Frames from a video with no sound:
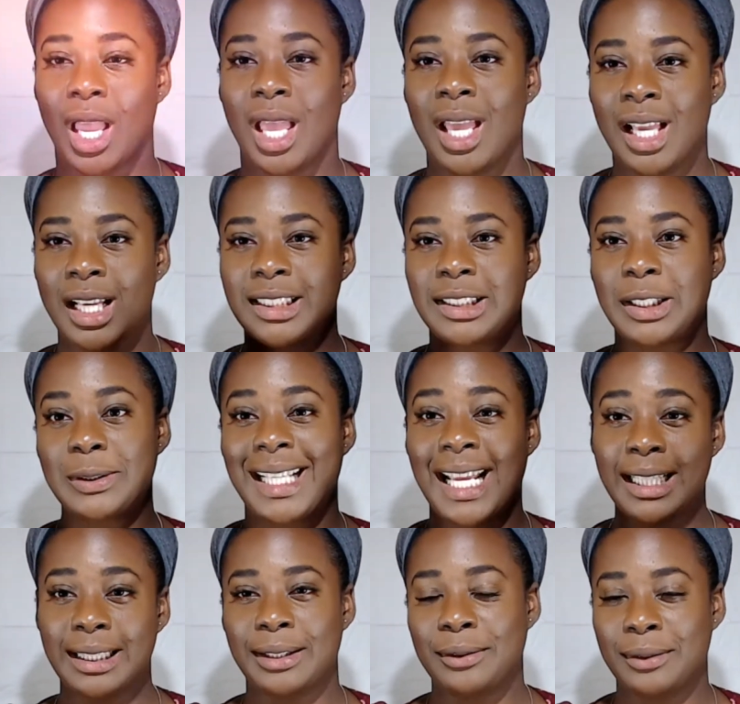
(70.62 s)
So to
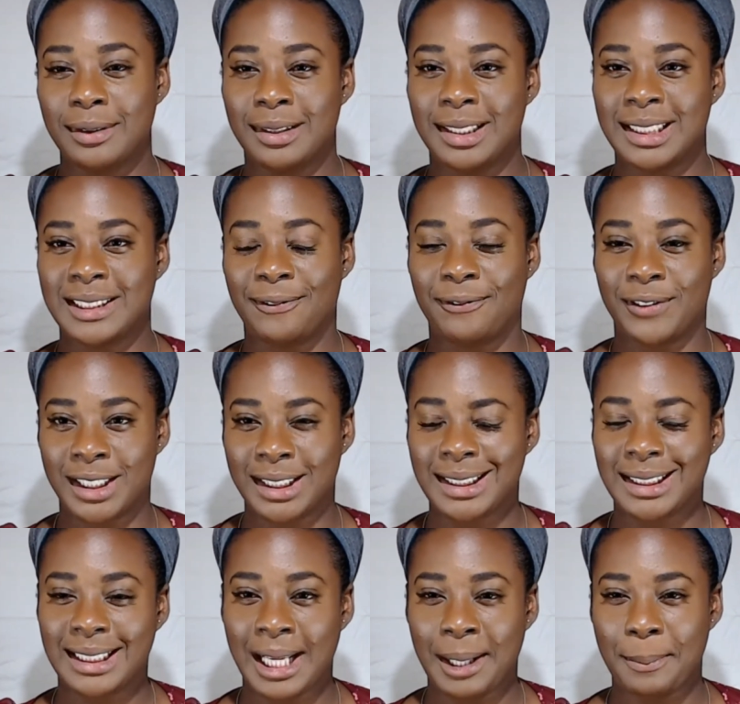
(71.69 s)
get through this first
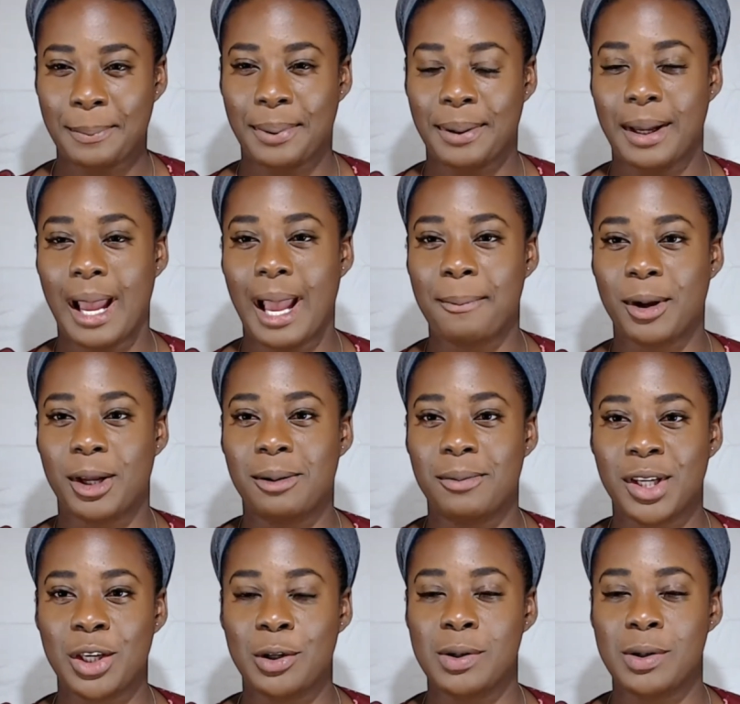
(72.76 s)
step, I'm going to be
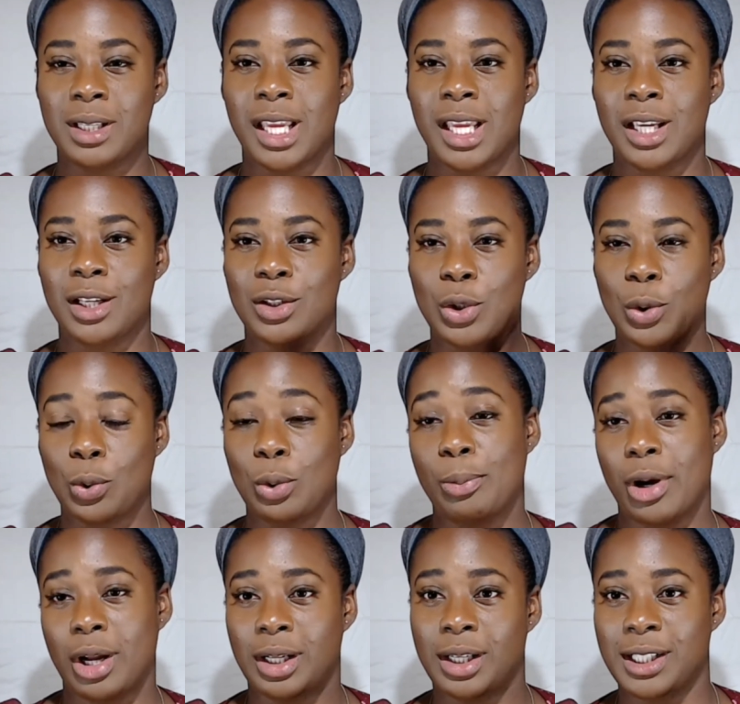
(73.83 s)
using 2
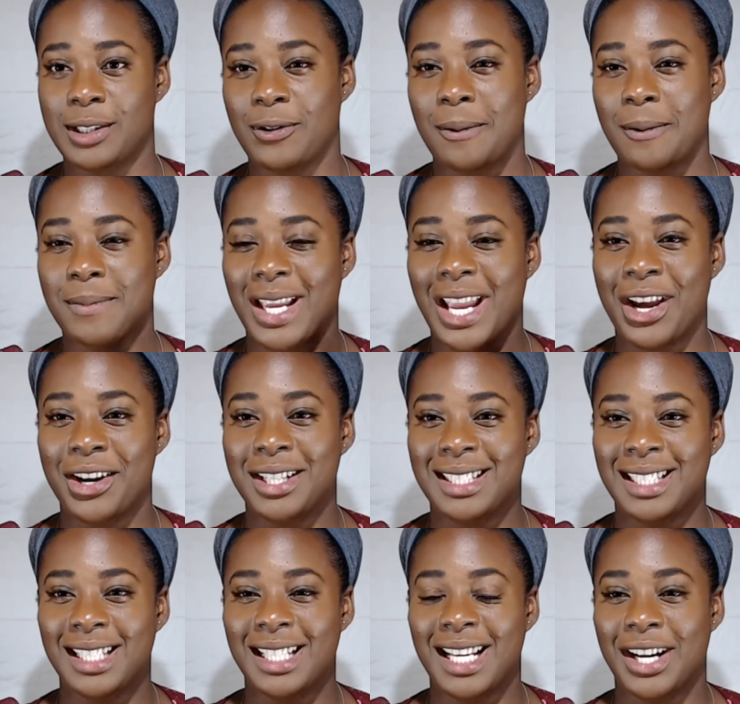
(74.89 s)
products from the
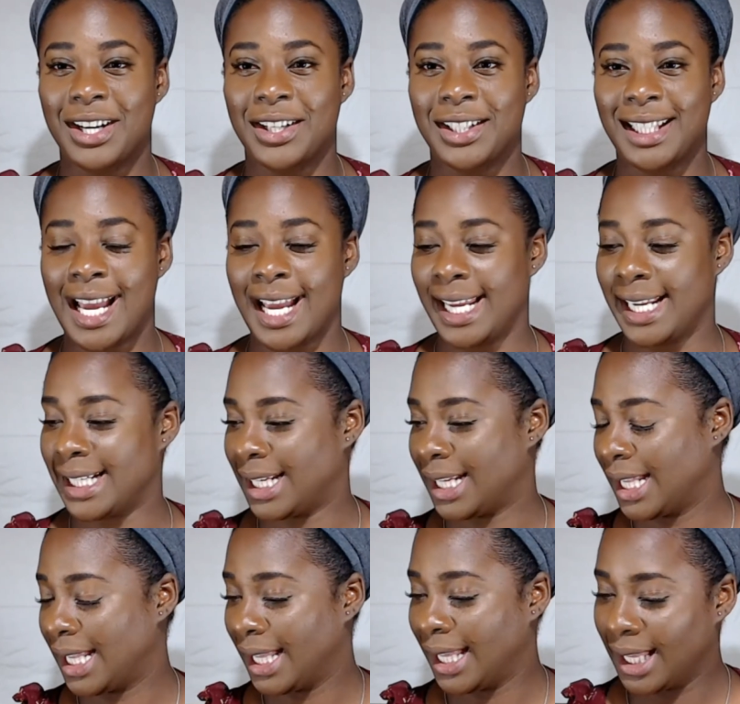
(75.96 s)
Keratin hair line.
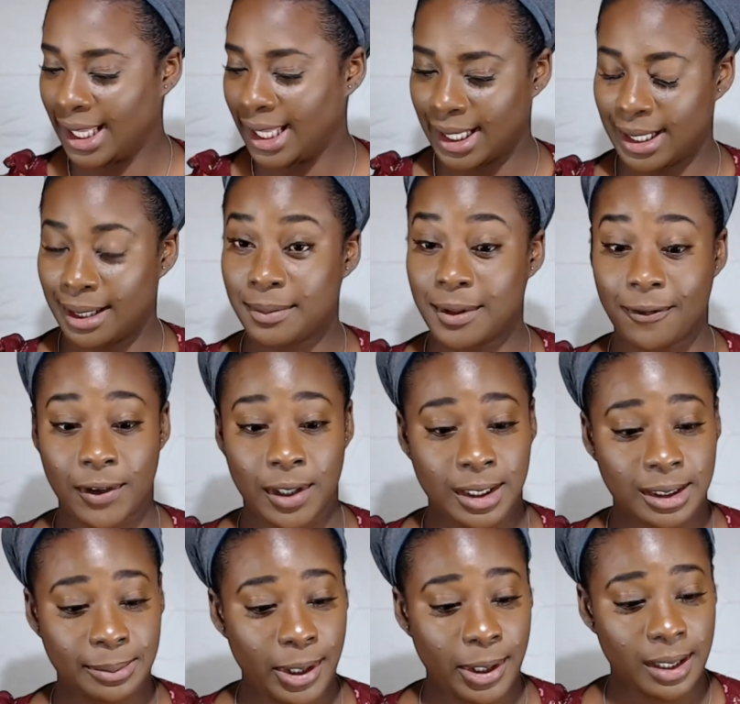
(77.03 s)
The
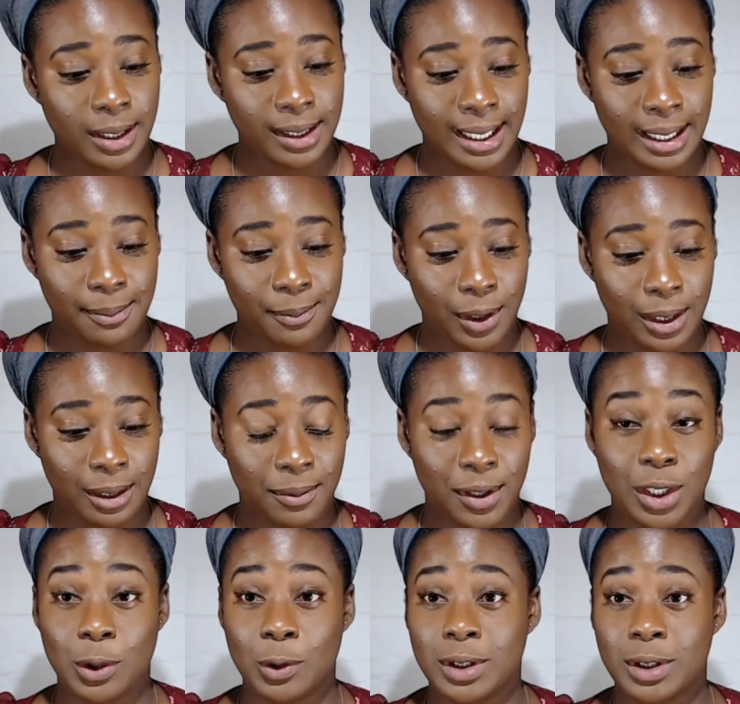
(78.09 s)
first product that I'm going to be
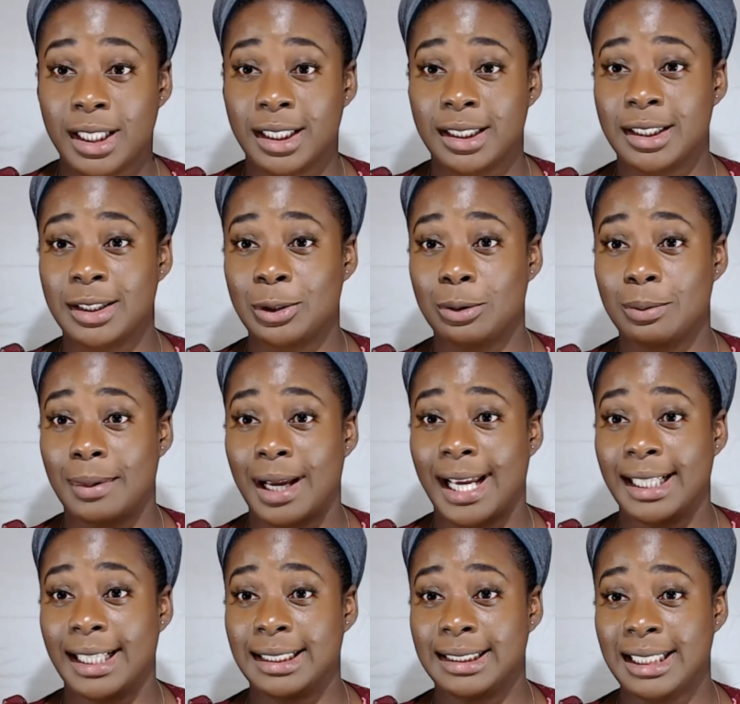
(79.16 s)
using to do
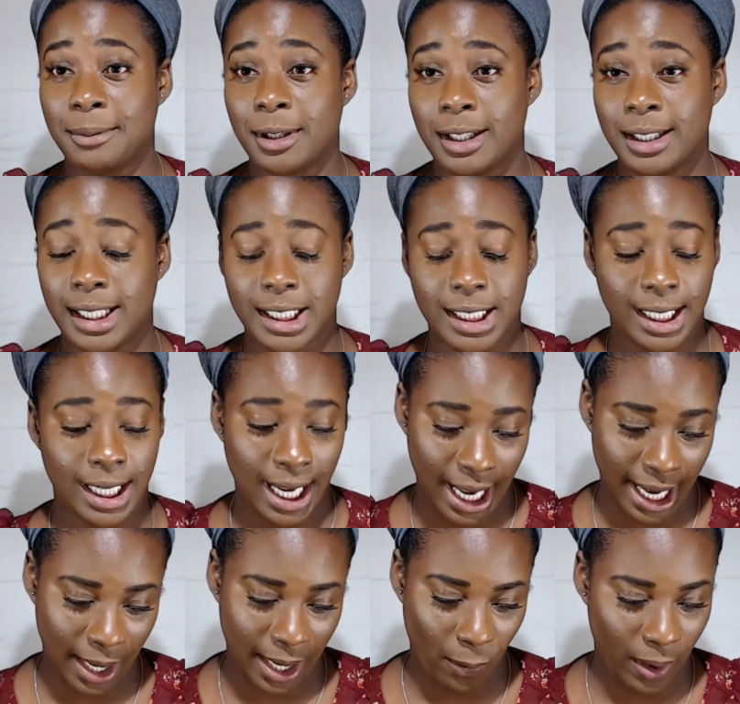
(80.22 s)
my deep
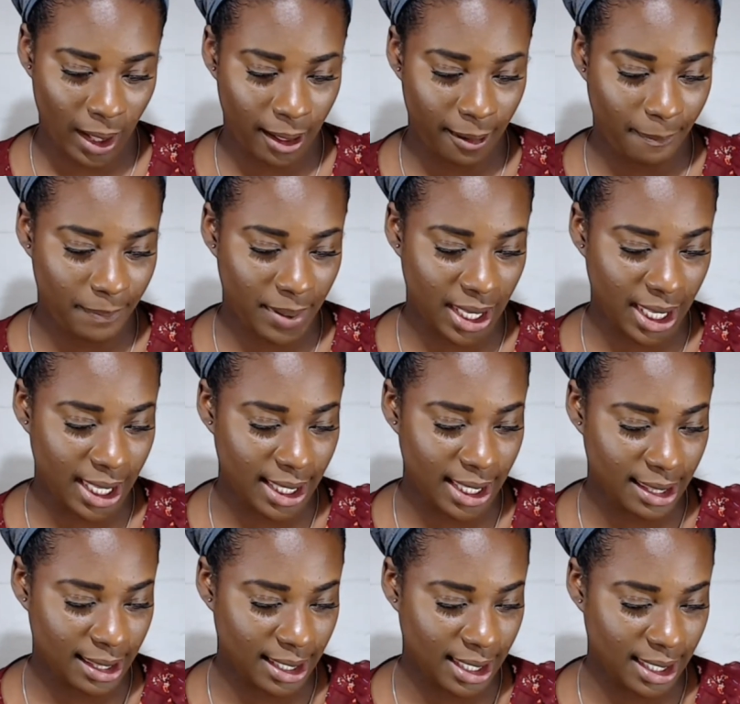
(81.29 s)
conditioning will be
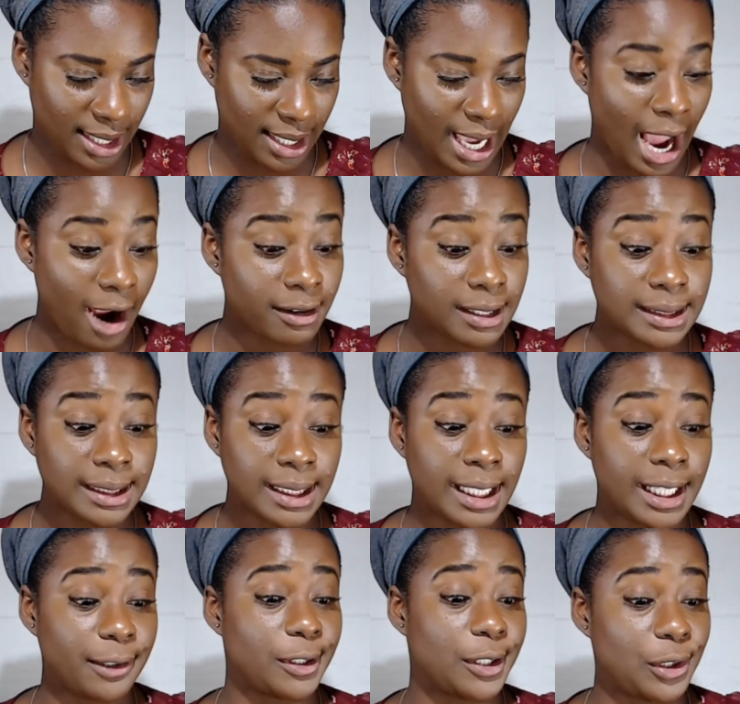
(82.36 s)
the
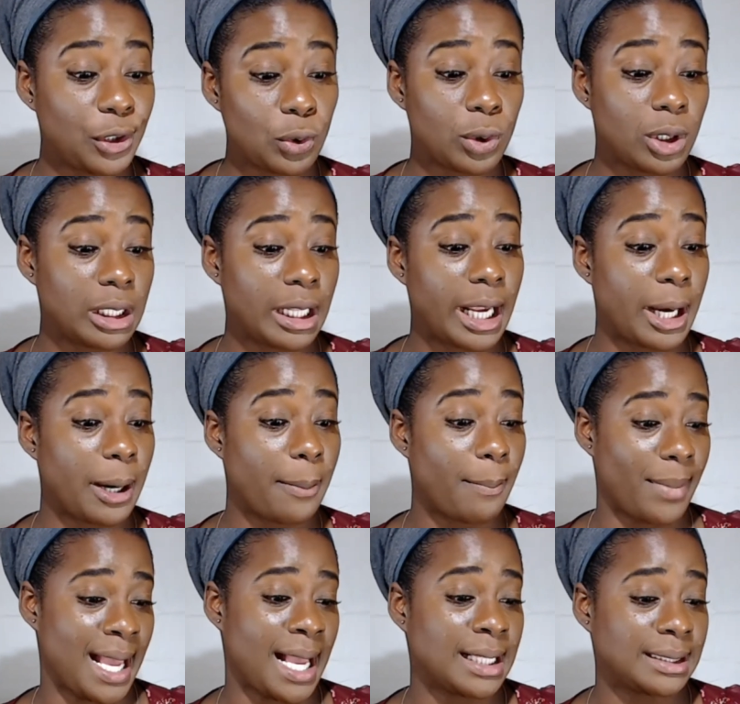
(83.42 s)
Kerotin Renewal Hair
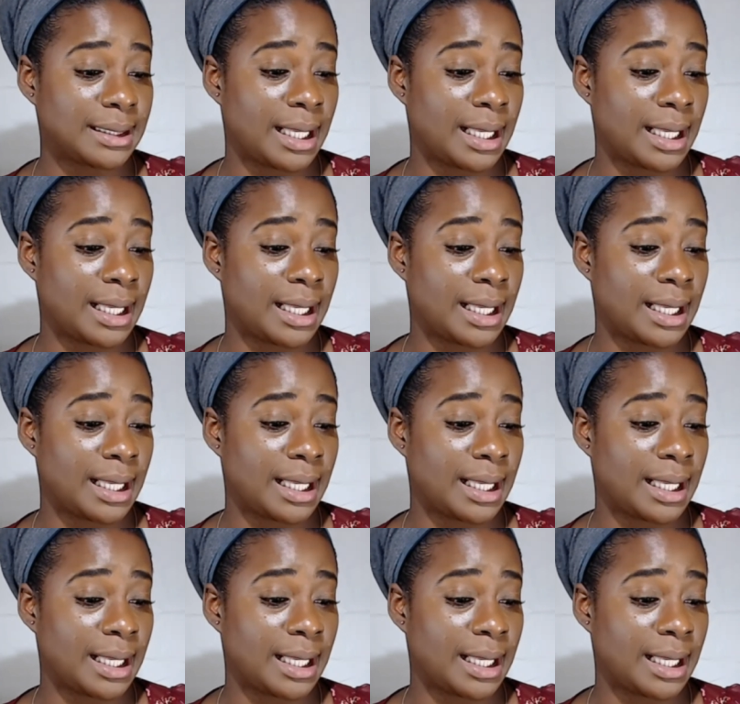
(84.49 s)
Mask